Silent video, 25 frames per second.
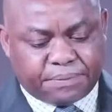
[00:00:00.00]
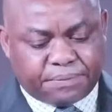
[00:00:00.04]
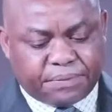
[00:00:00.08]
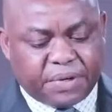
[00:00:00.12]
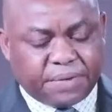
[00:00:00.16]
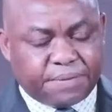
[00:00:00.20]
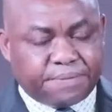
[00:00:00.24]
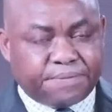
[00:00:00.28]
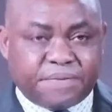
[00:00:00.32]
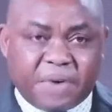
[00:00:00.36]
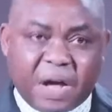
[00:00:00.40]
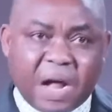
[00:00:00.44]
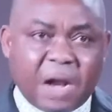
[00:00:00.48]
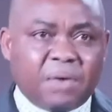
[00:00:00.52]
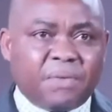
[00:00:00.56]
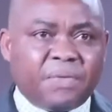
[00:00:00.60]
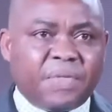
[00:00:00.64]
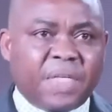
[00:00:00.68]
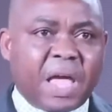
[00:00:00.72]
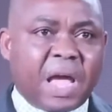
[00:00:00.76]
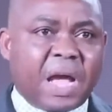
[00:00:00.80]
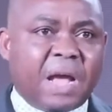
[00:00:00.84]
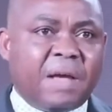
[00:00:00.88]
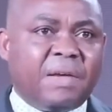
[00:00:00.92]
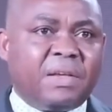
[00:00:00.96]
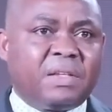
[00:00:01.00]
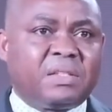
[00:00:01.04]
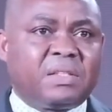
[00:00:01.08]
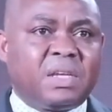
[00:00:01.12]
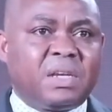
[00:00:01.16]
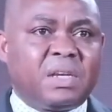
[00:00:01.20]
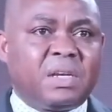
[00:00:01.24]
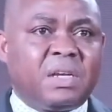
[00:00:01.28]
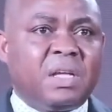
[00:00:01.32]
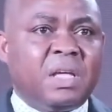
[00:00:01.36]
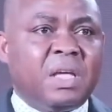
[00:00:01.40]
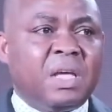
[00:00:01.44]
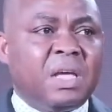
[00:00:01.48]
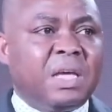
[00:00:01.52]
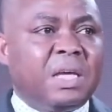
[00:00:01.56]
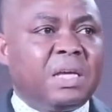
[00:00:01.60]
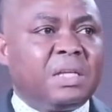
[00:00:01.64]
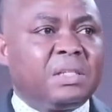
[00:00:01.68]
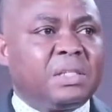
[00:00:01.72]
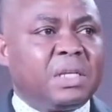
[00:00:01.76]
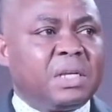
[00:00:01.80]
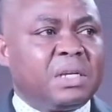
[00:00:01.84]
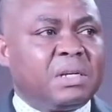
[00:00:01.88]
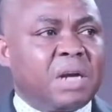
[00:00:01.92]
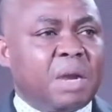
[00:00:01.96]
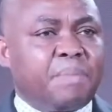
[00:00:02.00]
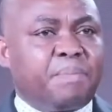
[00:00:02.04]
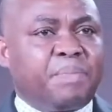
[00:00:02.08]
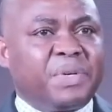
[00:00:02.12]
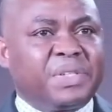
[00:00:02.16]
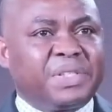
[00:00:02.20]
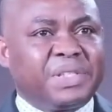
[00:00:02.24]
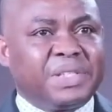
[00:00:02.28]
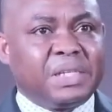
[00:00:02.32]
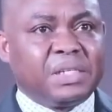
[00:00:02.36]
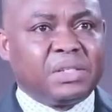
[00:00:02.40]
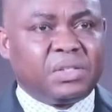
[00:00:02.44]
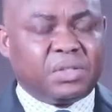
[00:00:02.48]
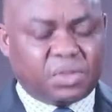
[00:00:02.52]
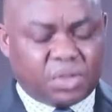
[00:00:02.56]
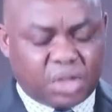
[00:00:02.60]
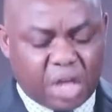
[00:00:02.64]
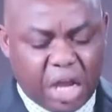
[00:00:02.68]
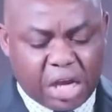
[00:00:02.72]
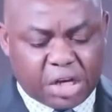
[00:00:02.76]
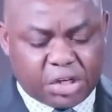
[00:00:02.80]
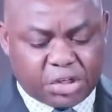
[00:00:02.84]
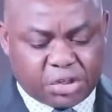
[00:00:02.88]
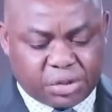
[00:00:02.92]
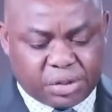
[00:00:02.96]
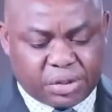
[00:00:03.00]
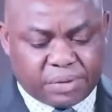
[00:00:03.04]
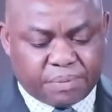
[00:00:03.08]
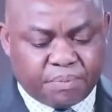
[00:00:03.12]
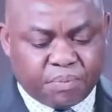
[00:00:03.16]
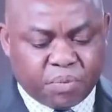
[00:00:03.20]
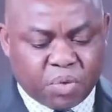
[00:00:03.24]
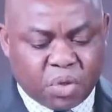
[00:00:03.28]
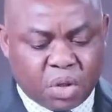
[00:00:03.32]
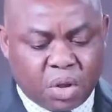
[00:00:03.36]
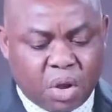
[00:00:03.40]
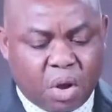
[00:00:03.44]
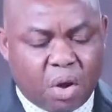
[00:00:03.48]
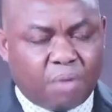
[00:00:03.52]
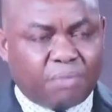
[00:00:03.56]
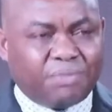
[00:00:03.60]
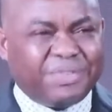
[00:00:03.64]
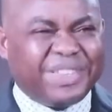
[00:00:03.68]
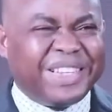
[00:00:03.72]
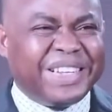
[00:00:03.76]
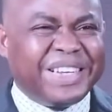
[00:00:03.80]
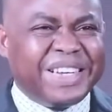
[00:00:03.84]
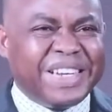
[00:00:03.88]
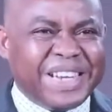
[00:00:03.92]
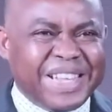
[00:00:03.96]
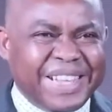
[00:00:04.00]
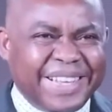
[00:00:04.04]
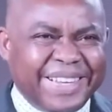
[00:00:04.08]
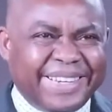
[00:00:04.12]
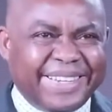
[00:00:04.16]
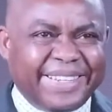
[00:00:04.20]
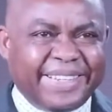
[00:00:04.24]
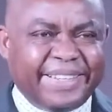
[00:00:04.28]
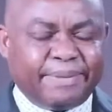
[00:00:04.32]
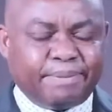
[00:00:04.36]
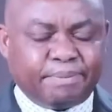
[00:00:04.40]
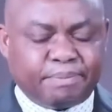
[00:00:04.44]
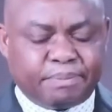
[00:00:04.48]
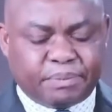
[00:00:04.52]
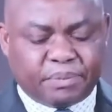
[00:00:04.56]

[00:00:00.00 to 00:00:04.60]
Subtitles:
the fowl there is a representation of the needy,